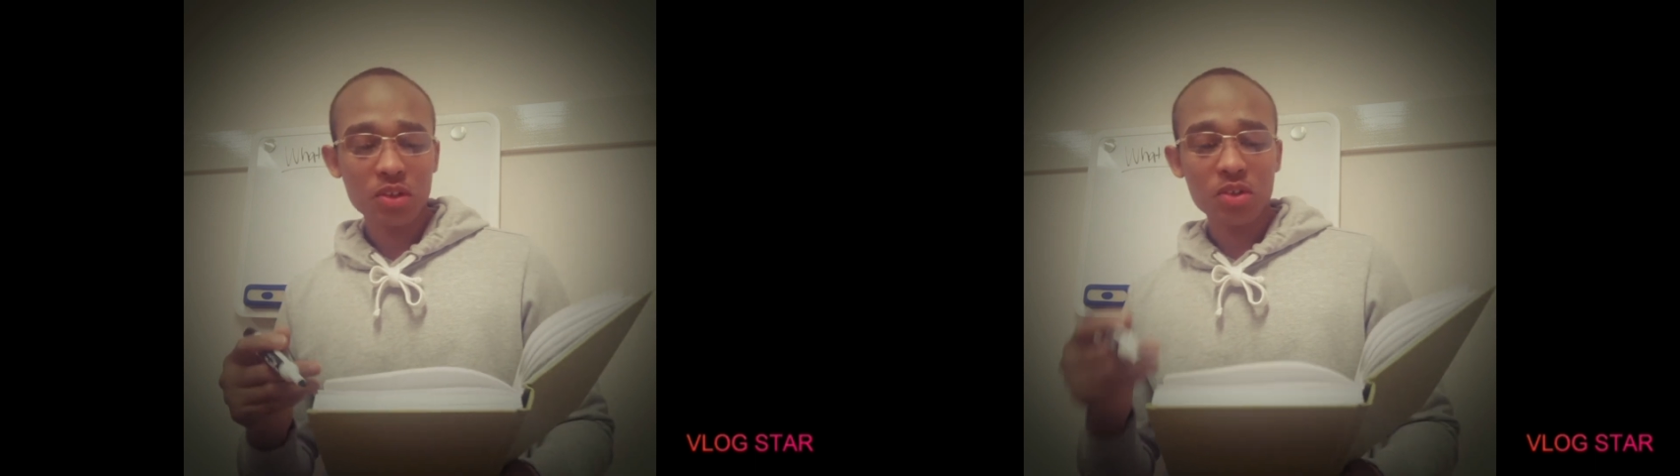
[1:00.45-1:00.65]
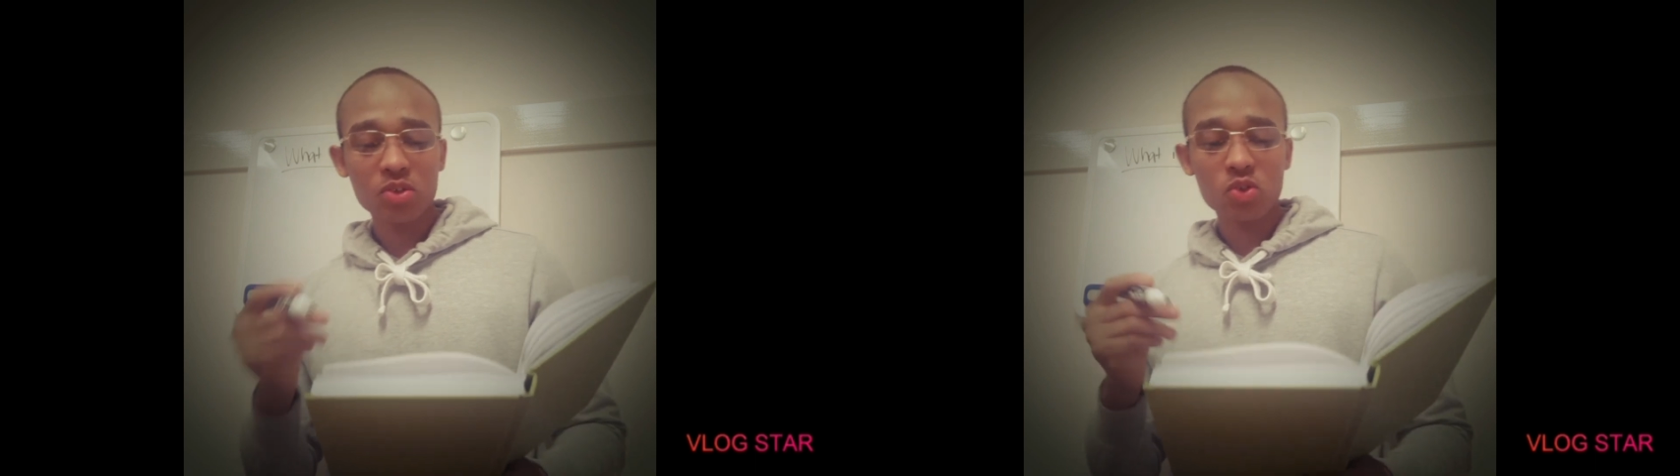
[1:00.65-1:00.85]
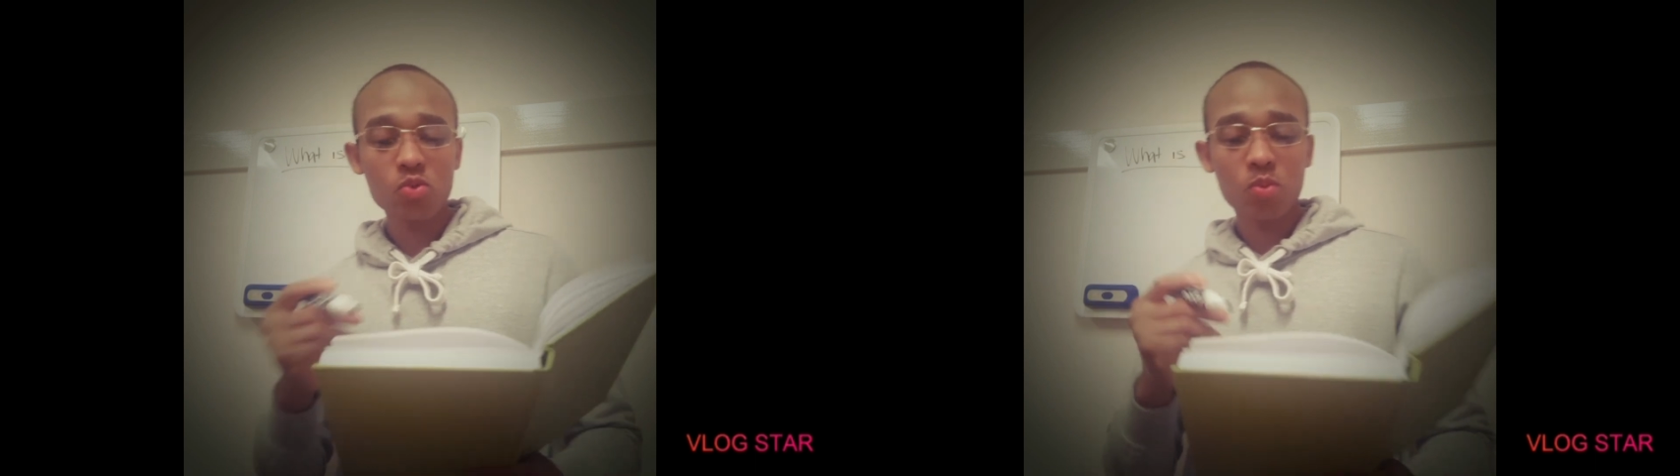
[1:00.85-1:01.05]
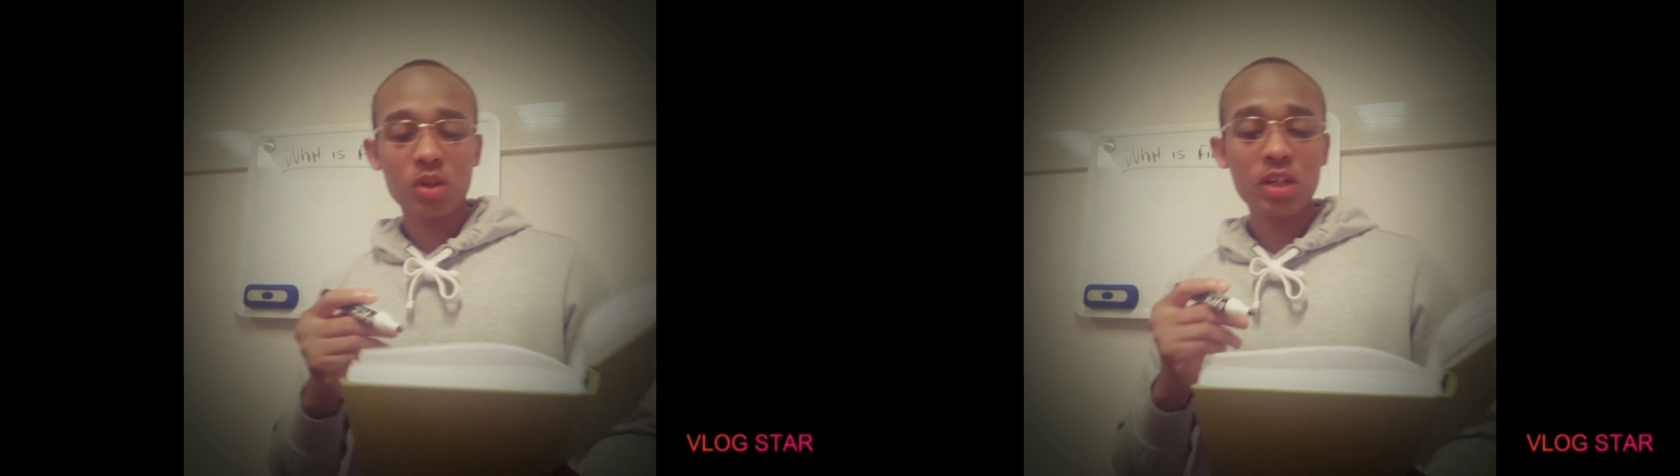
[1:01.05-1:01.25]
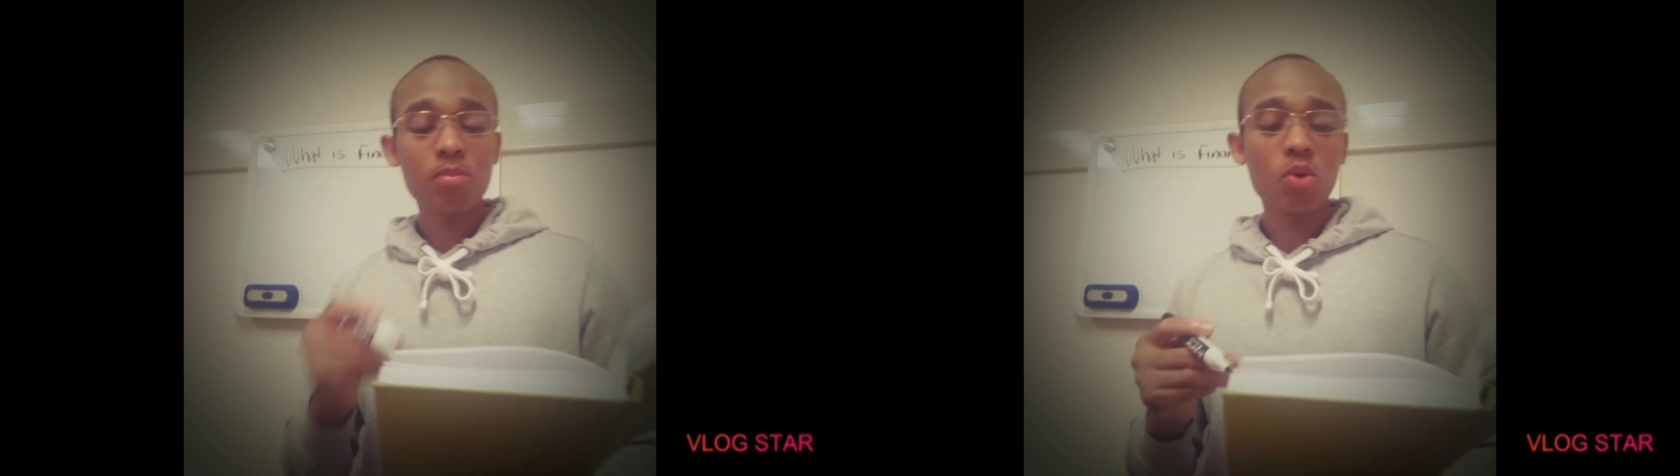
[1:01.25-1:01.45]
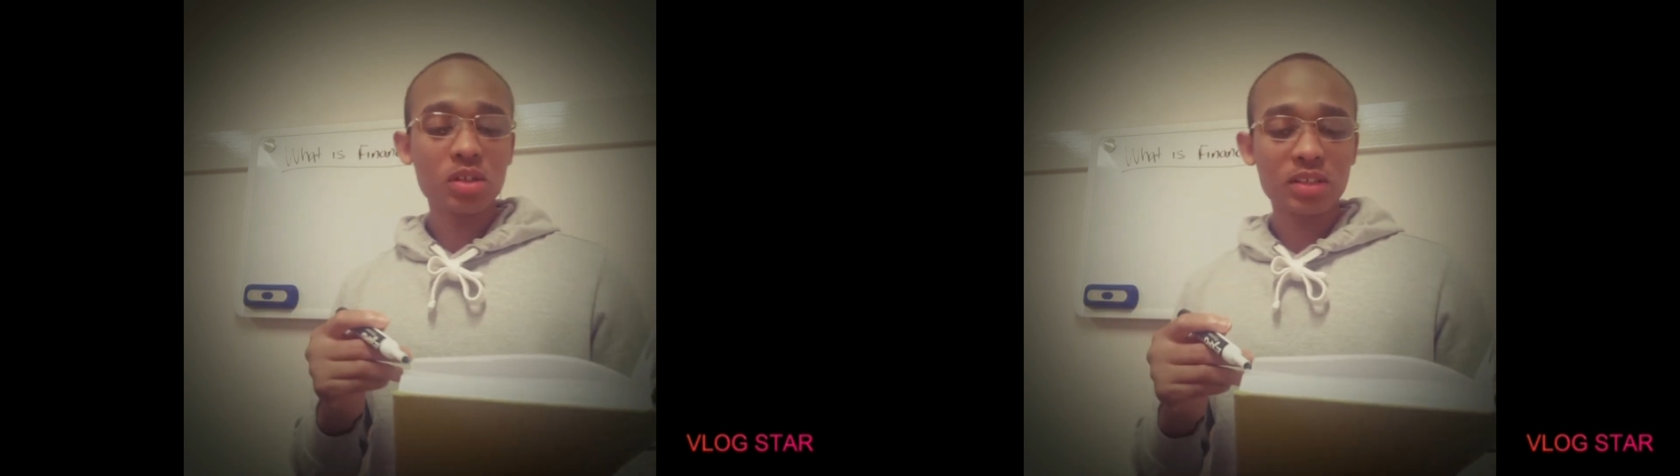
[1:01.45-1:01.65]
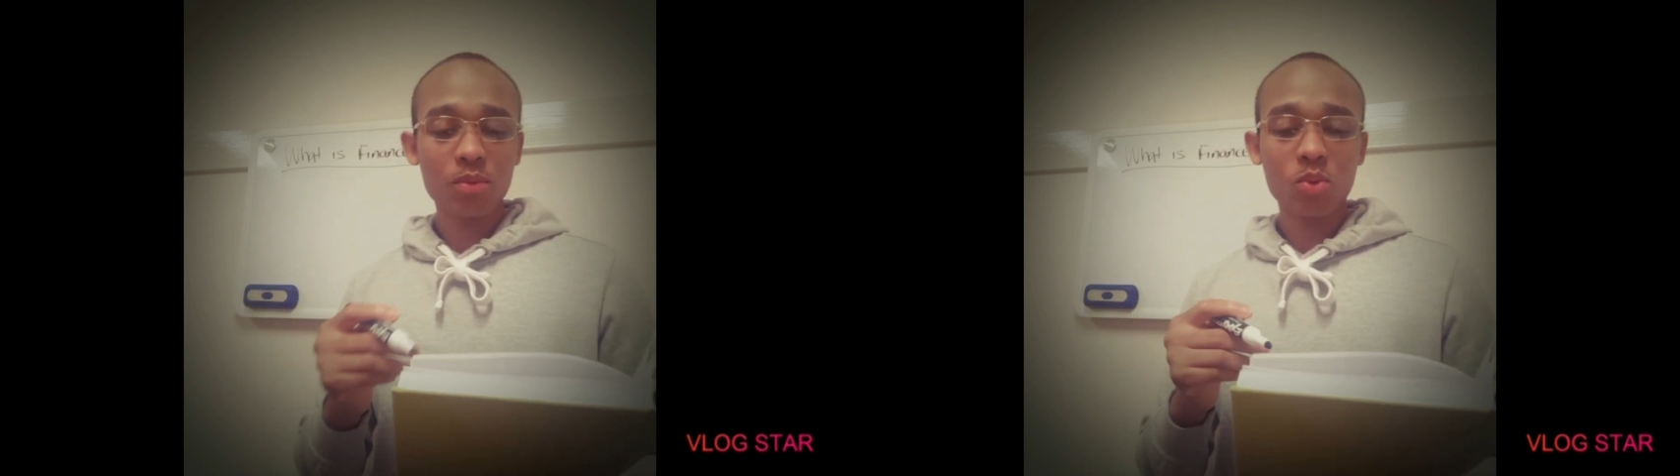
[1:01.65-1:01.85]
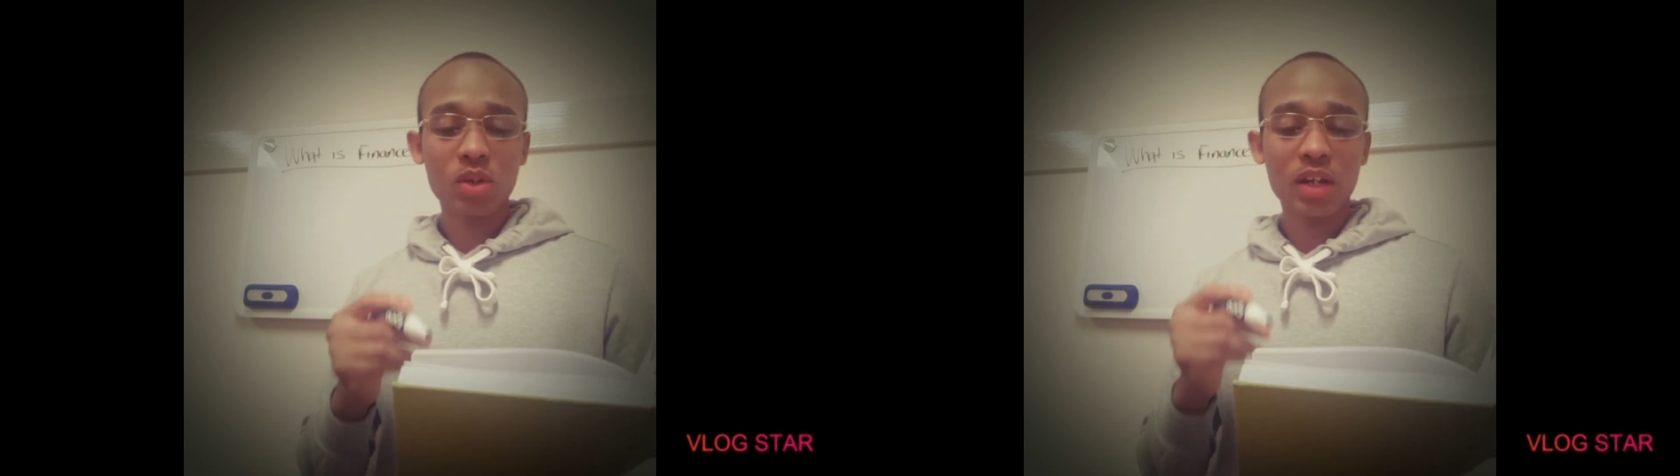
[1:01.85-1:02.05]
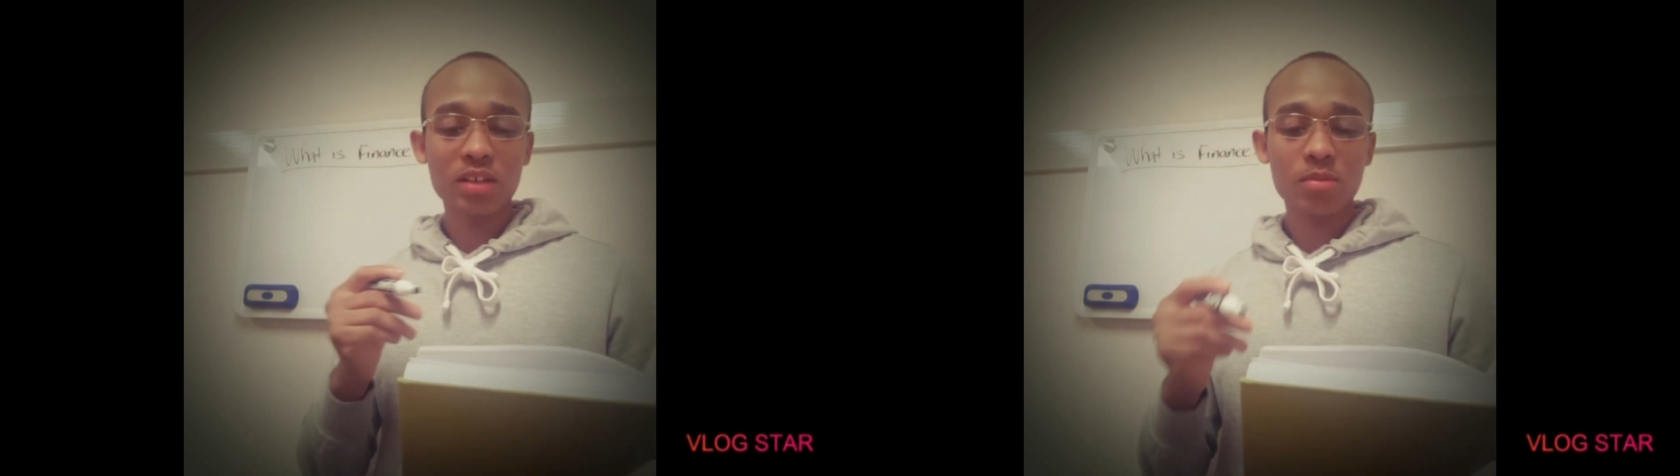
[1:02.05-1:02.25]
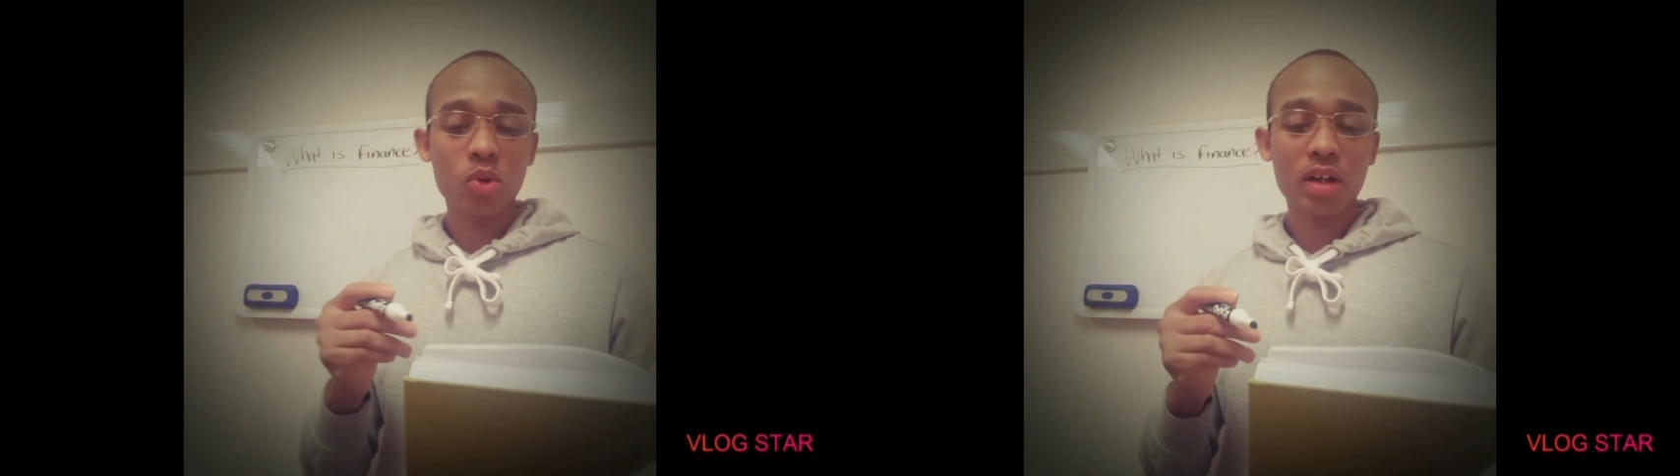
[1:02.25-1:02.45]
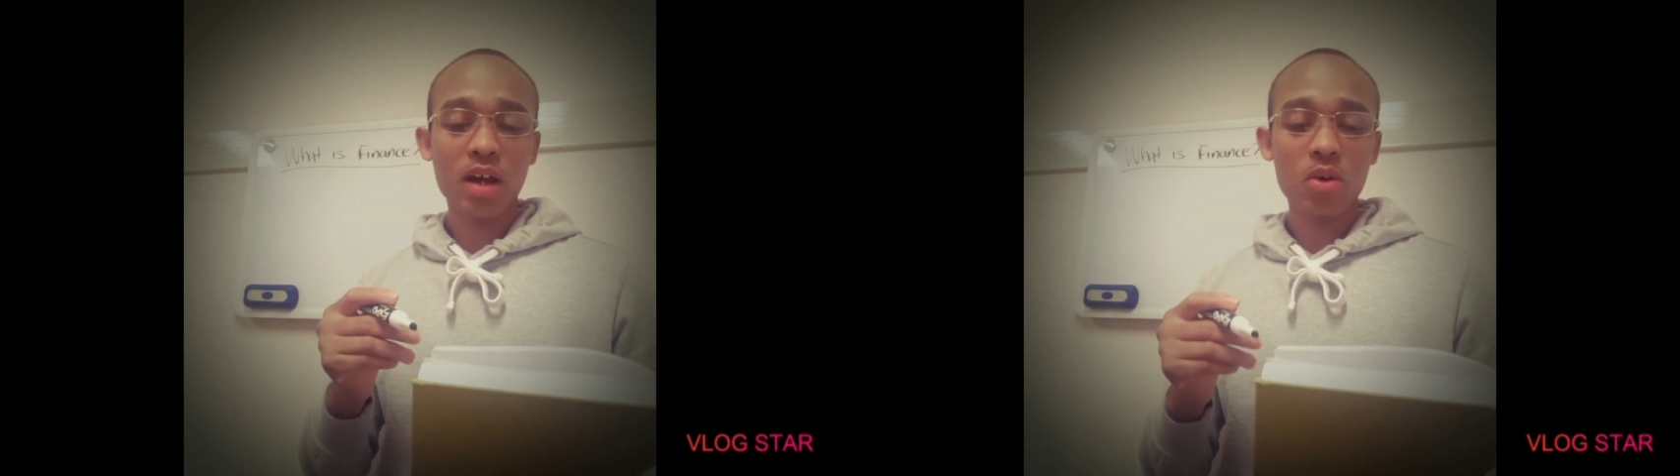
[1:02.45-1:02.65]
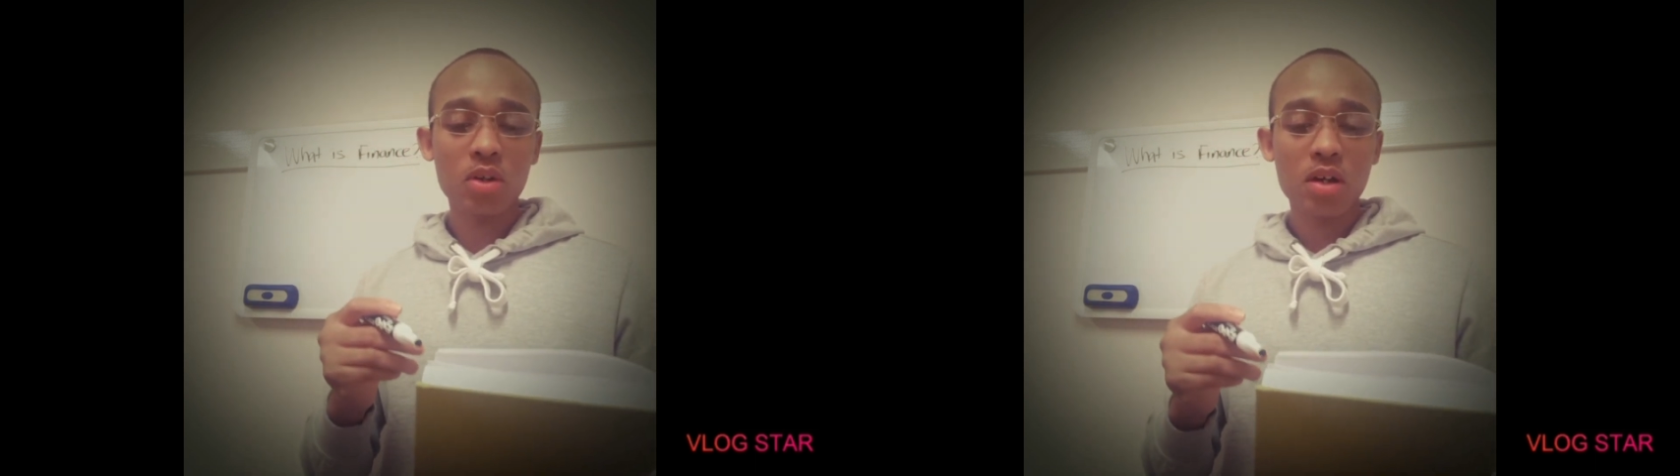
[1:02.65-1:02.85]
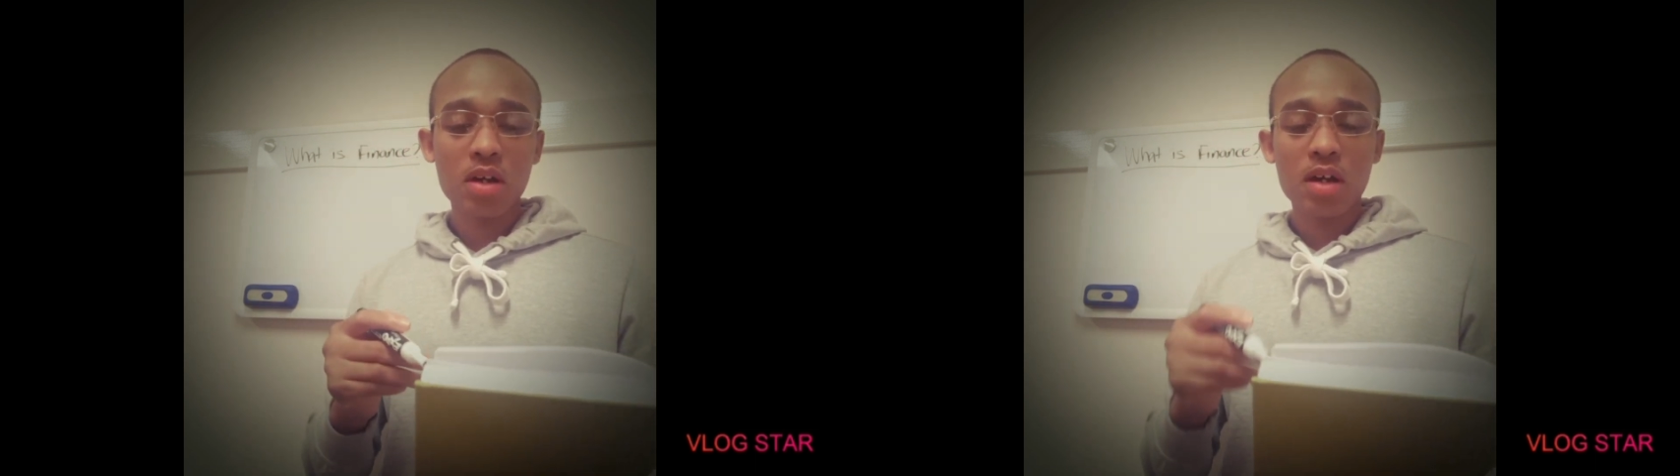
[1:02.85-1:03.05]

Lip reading: there are two key points that we would like to point out: